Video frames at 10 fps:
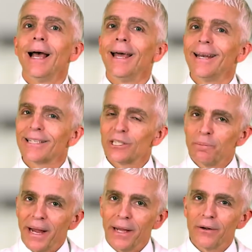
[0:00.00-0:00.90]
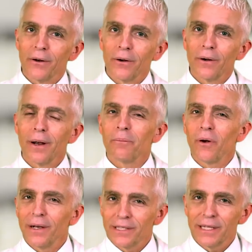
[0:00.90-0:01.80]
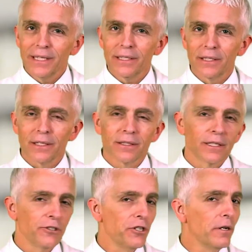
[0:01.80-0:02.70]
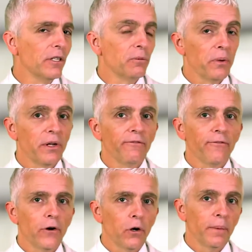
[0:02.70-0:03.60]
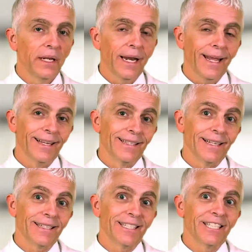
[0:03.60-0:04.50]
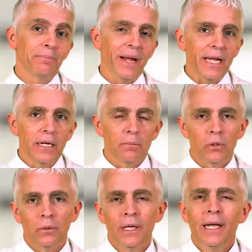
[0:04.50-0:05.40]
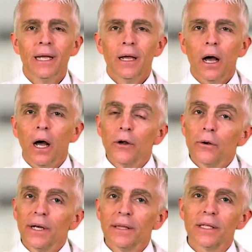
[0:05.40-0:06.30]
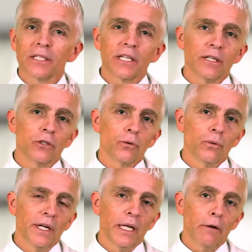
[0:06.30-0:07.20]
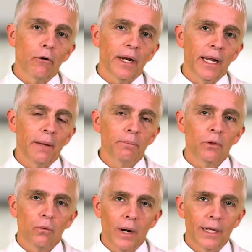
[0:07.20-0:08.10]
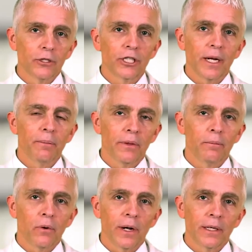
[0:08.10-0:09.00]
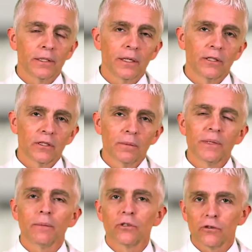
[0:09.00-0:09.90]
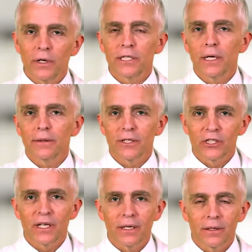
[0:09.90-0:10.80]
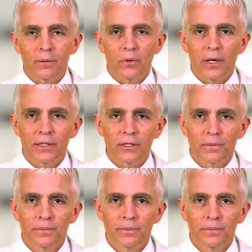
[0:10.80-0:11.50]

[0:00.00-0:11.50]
an expander, a prosthesis that generally is pretty firm and is expandable underneath the skin to recreate the round shape of the breast and sometimes stretch out the skin of the breast.